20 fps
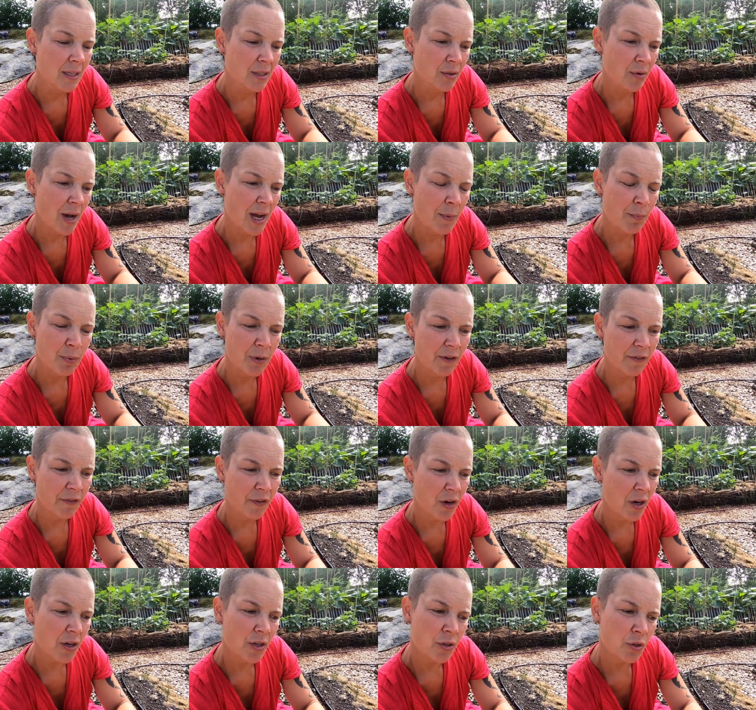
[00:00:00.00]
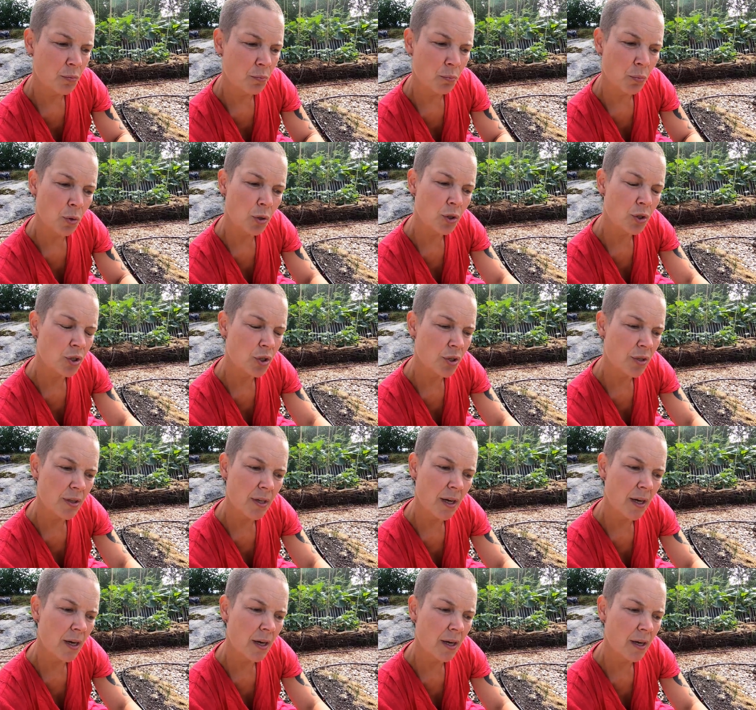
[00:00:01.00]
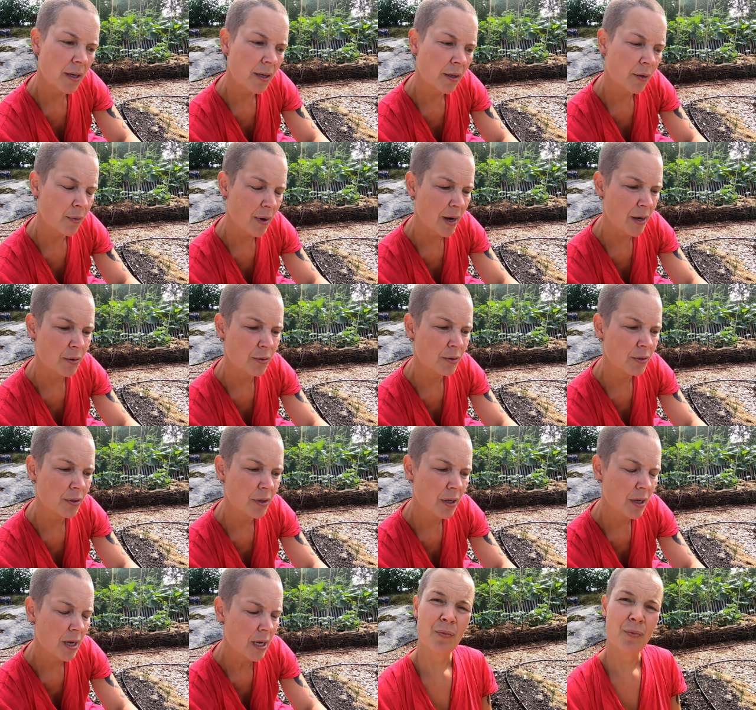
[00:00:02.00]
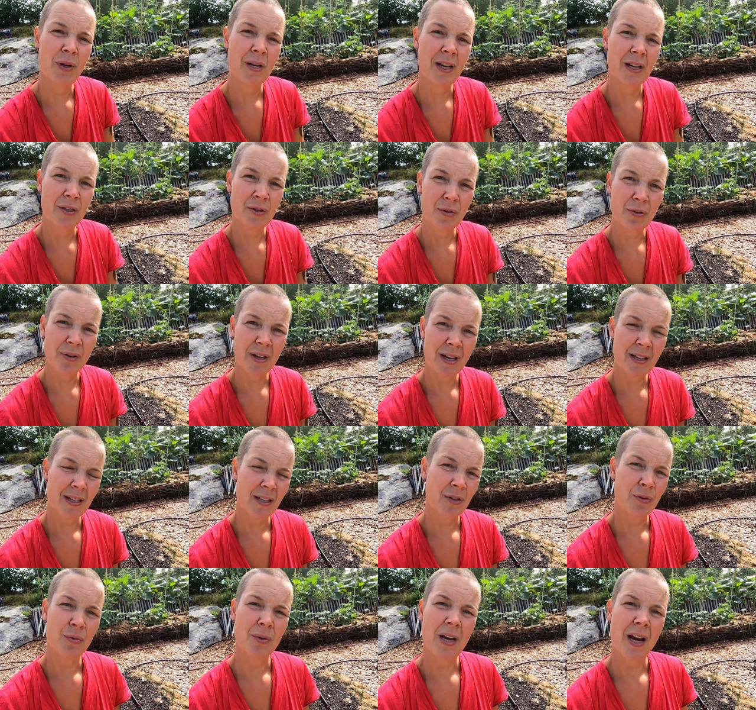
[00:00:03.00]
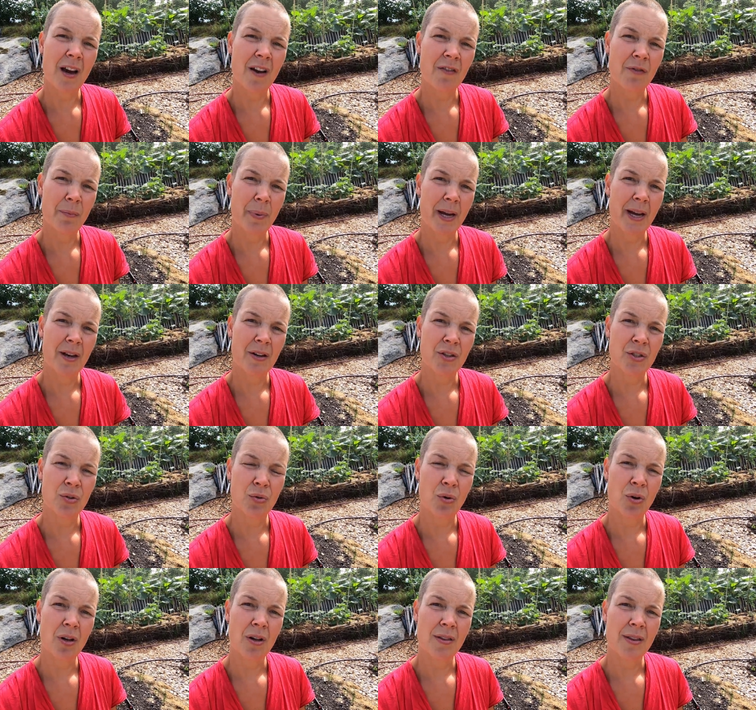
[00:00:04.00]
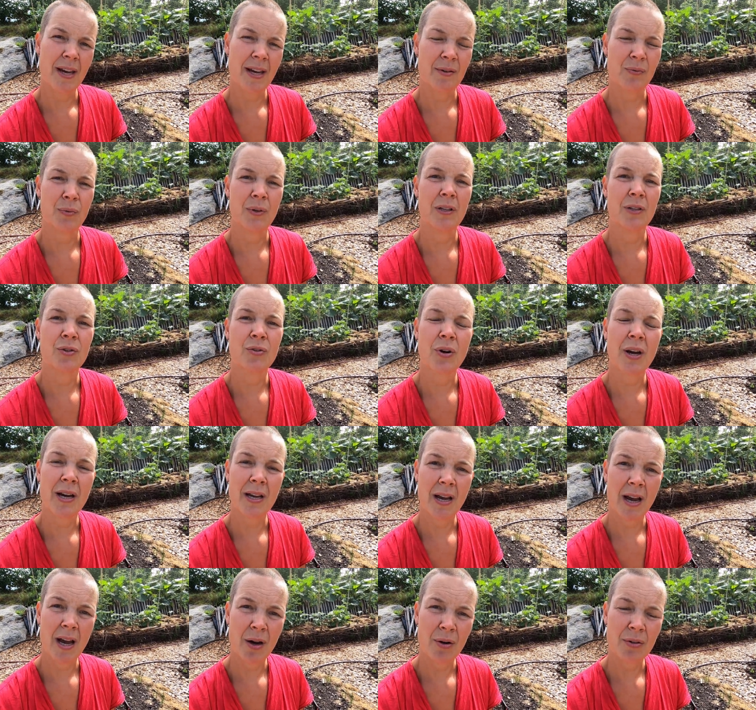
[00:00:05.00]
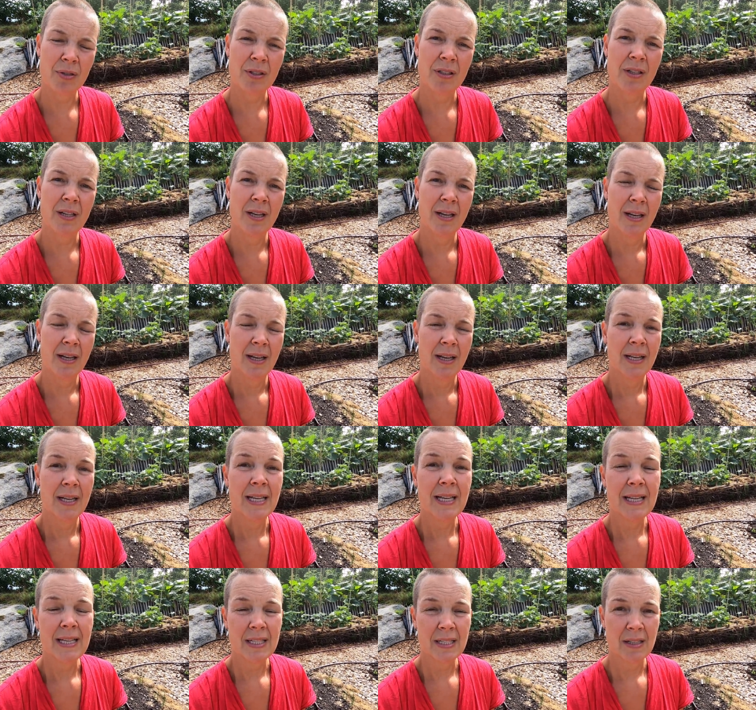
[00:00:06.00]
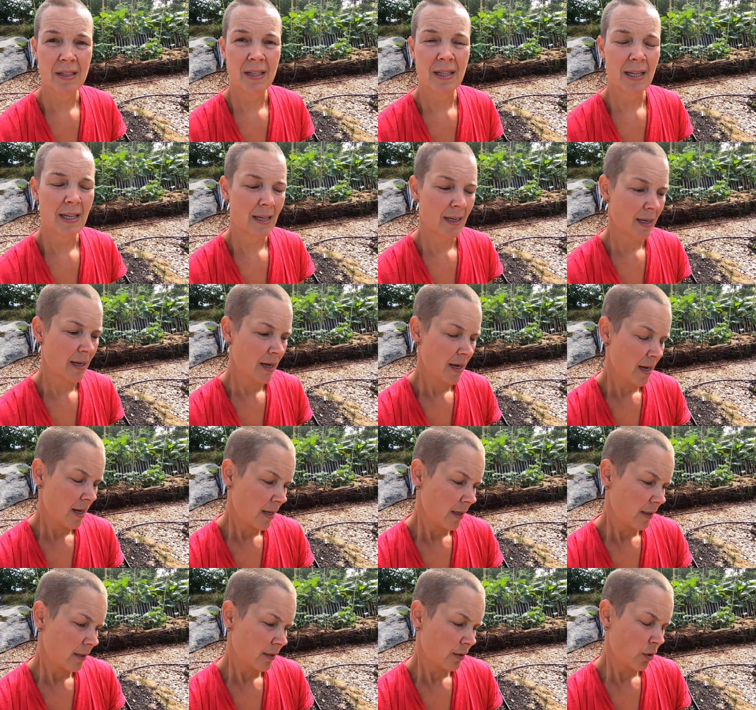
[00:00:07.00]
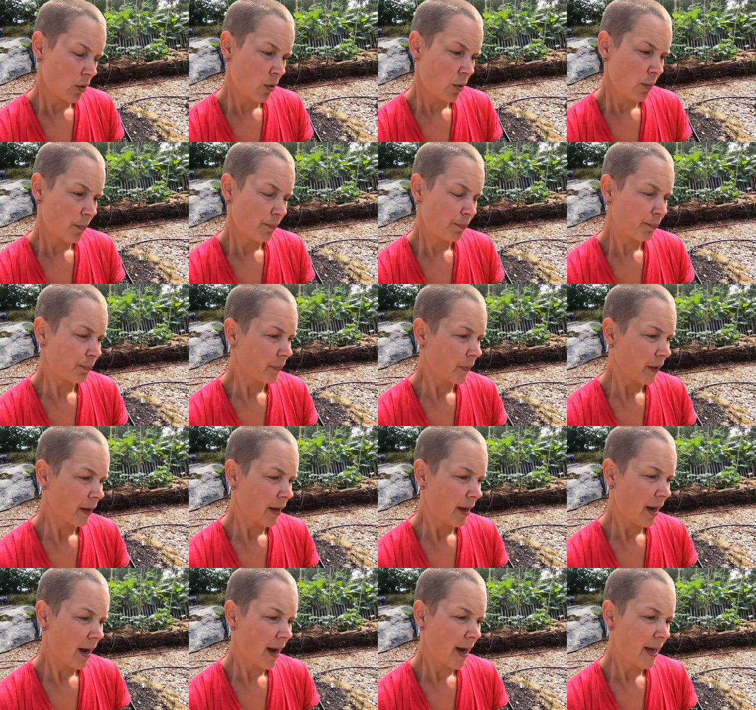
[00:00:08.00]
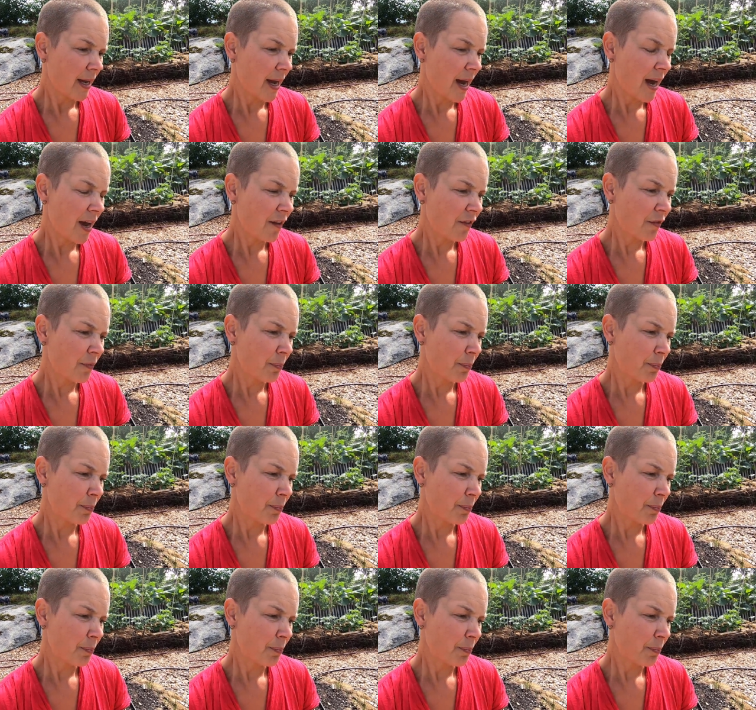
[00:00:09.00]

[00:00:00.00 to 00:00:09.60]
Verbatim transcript: So I prefer to mulch the ground and when I do that I don't have bare soil that will dry out easily. So I have